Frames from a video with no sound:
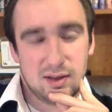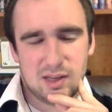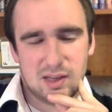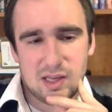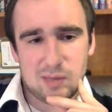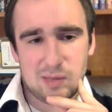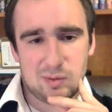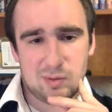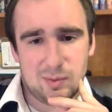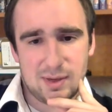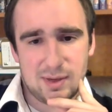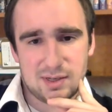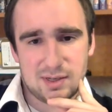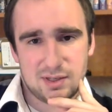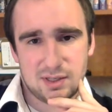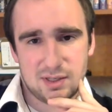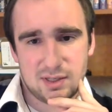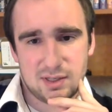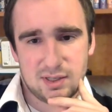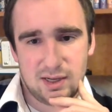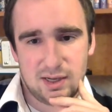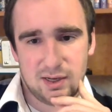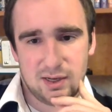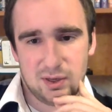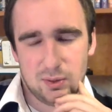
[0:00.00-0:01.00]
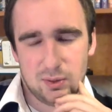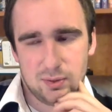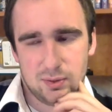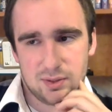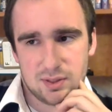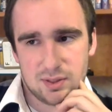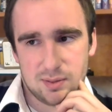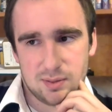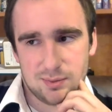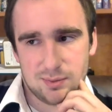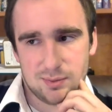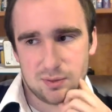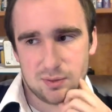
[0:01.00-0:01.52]
be best just to hit her with
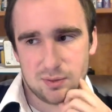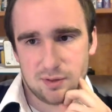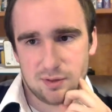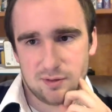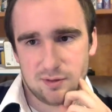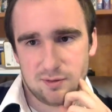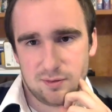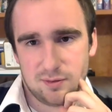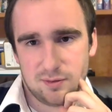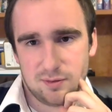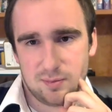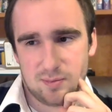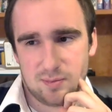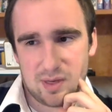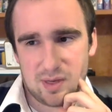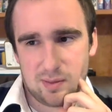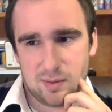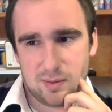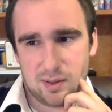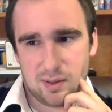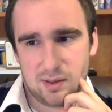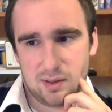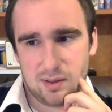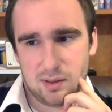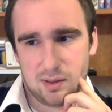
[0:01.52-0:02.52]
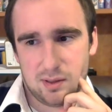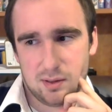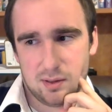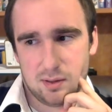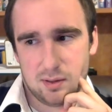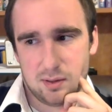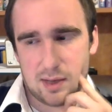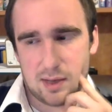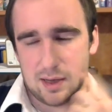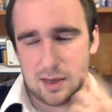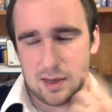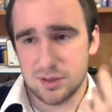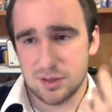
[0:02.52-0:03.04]
some sort of maybe
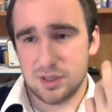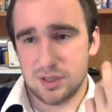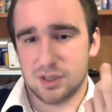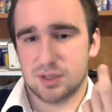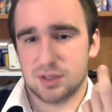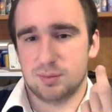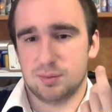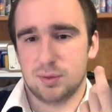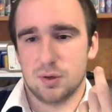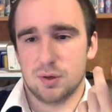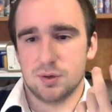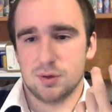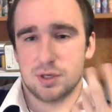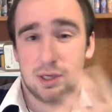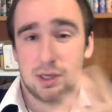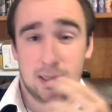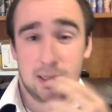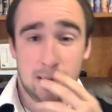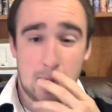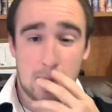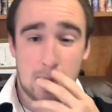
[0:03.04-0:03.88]
energy explosion